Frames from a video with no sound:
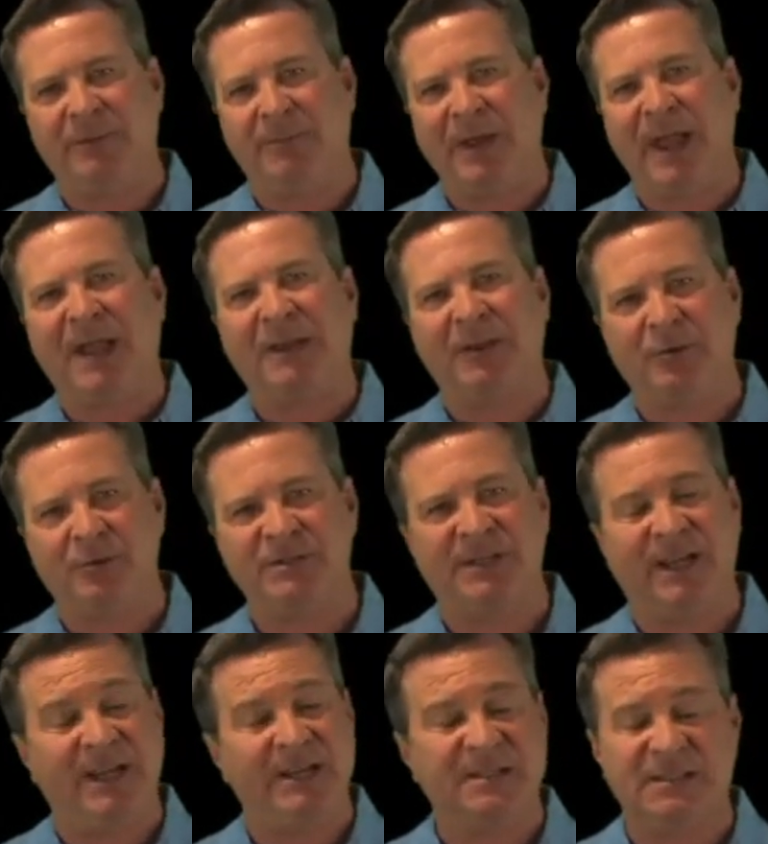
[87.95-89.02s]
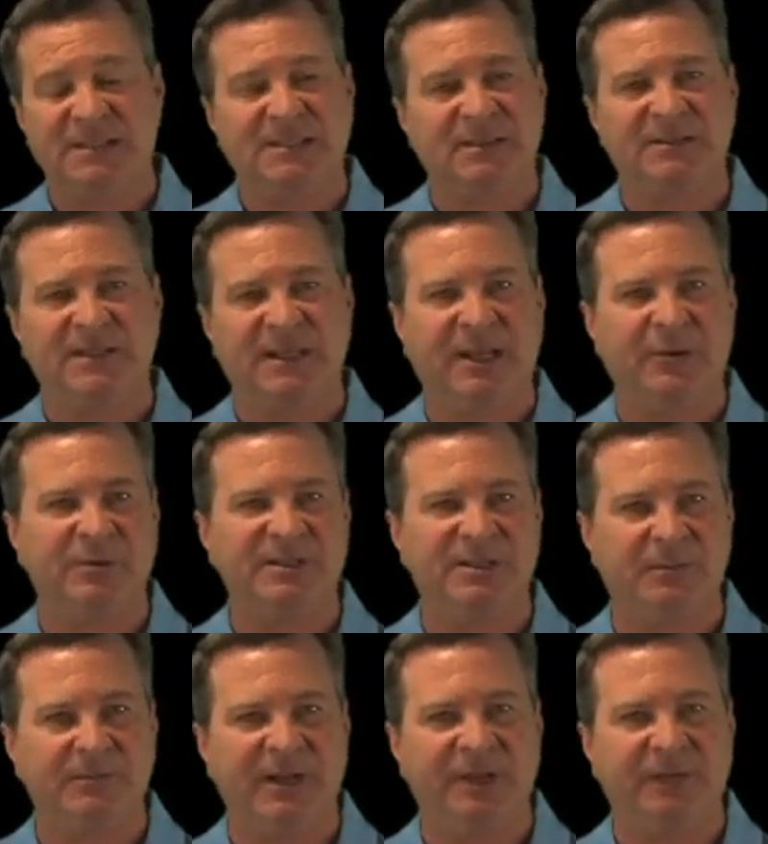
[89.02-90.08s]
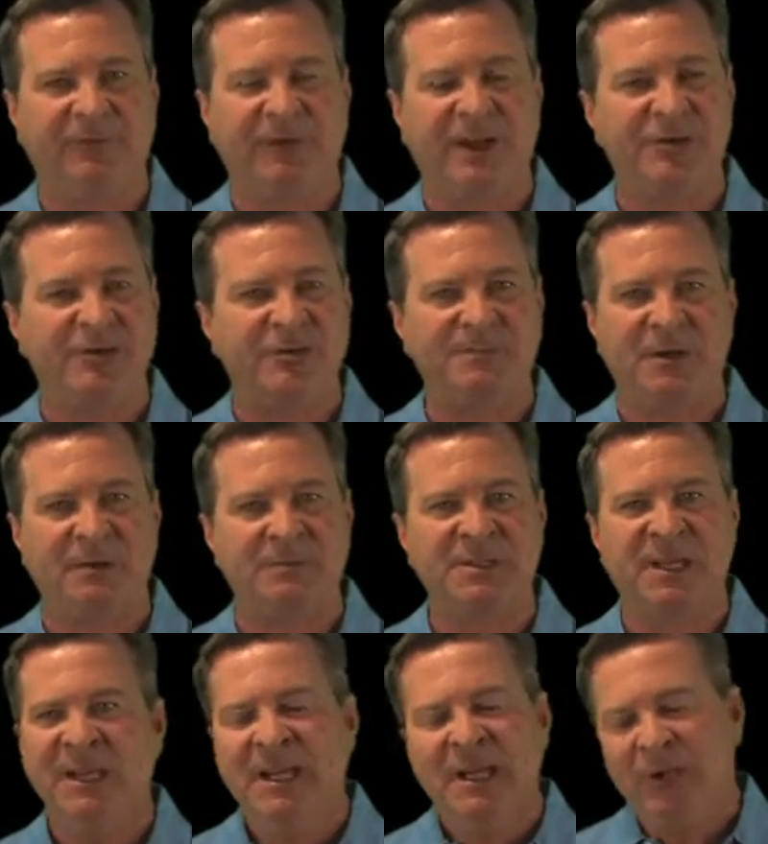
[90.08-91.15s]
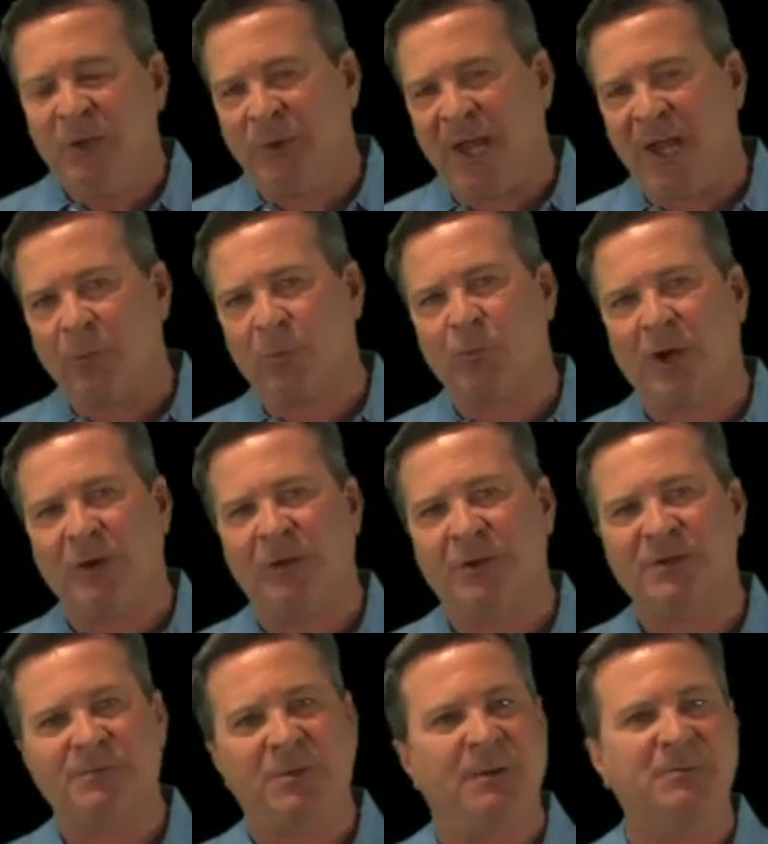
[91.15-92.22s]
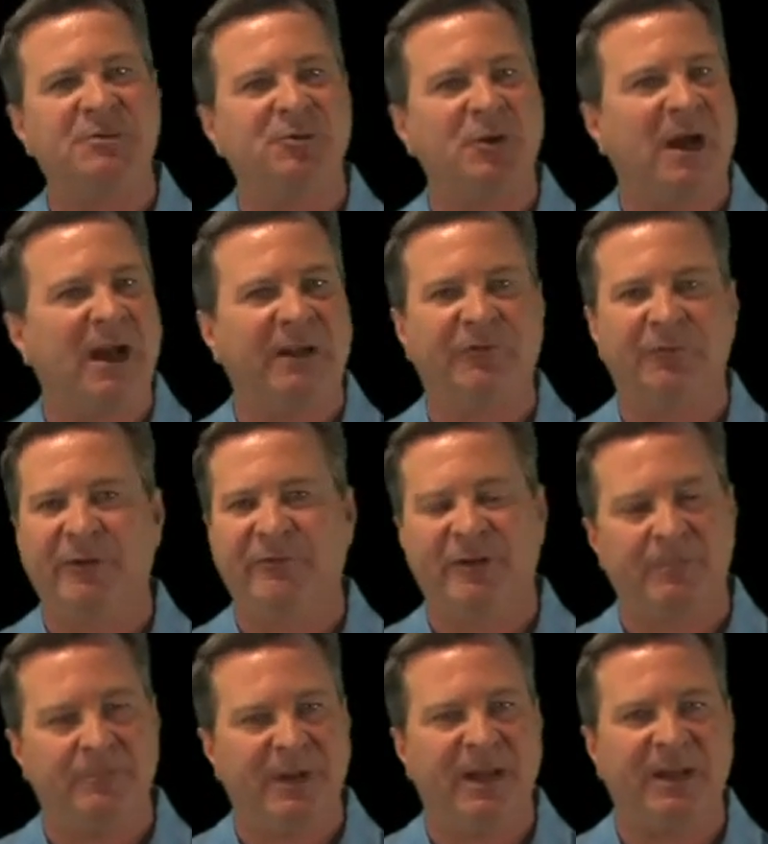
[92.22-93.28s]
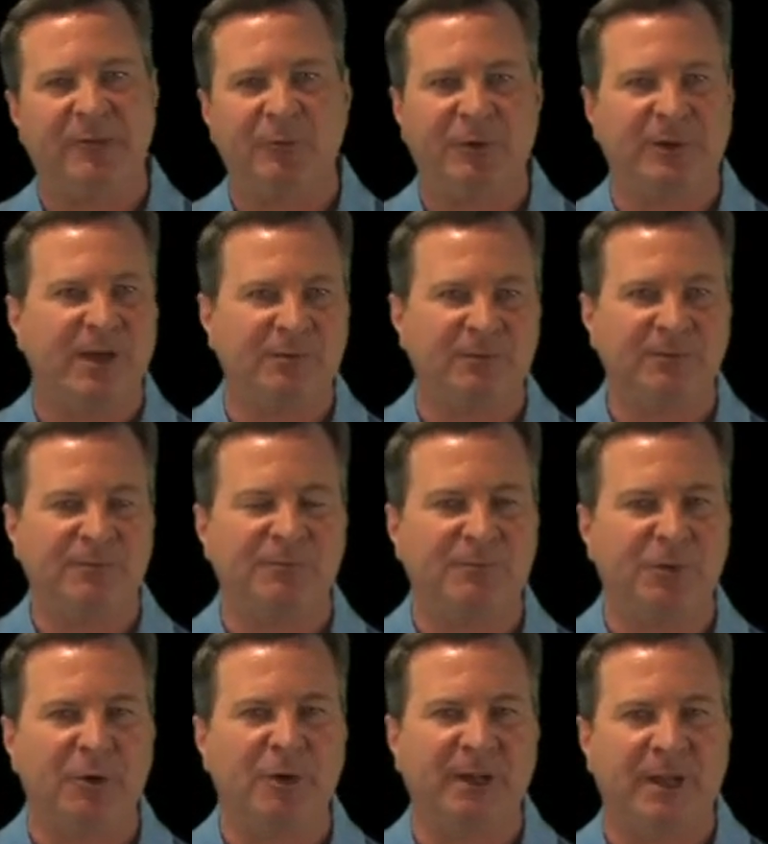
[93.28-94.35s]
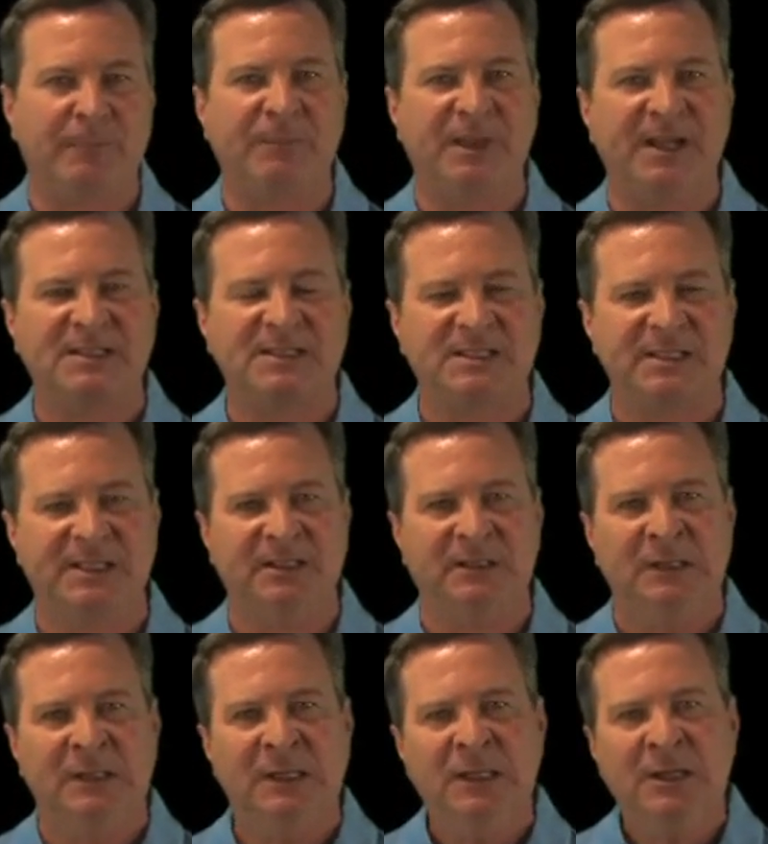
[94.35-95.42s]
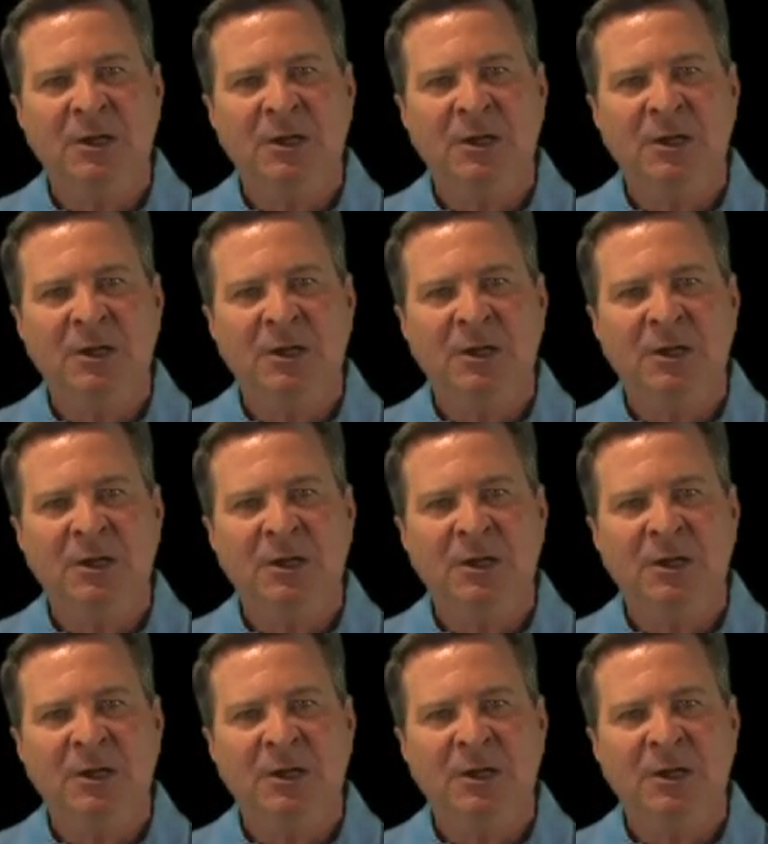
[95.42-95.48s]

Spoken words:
And back in those days, and still today with some manufacturers' pumps, you can't run those pumps dry for even a minute without burning up that seal.